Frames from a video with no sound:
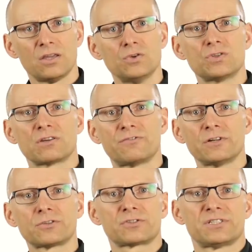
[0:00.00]
Using
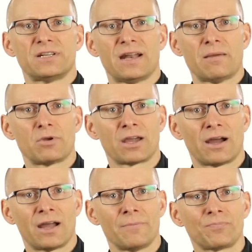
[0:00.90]
filters in Dynamic
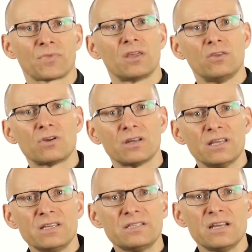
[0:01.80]
AI, you can
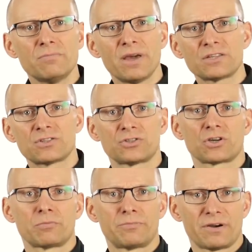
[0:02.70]
easily make such
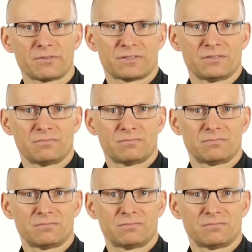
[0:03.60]
a comparison.